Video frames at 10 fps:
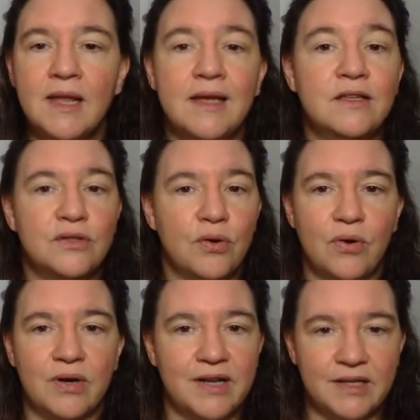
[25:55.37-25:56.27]
is no
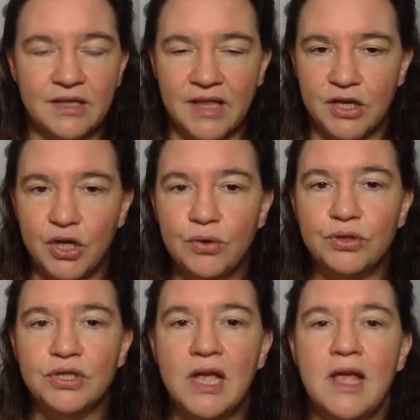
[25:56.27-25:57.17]
longer that, that
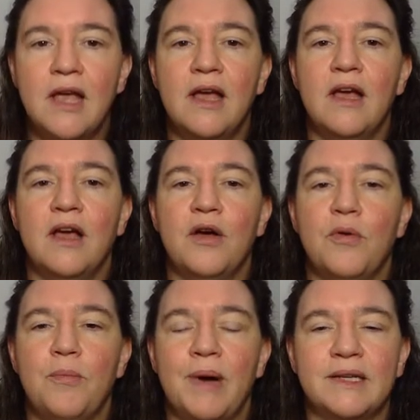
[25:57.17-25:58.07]
huge.
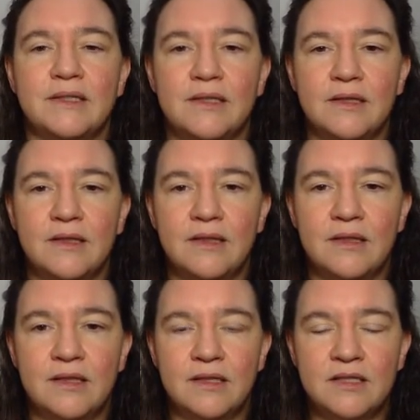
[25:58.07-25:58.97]
But
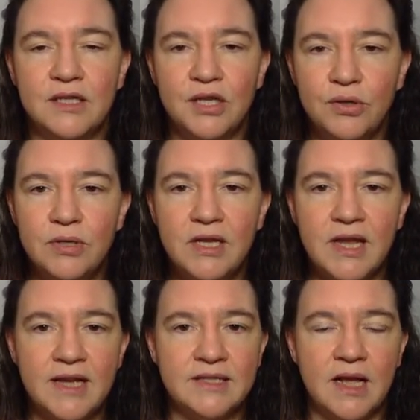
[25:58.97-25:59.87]
the security
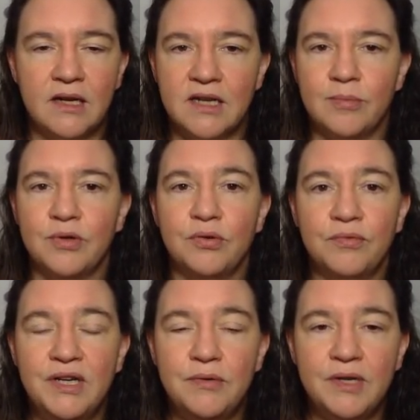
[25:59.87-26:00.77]
has held up
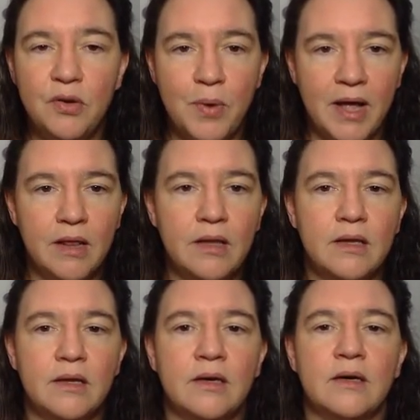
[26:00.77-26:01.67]
really, really well.
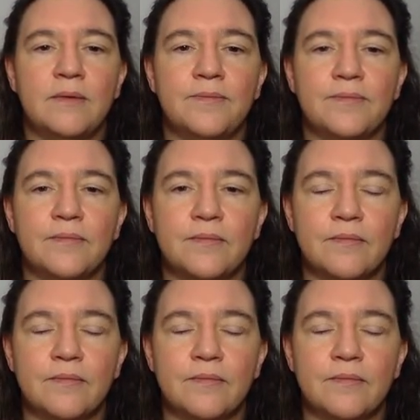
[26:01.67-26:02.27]
Um,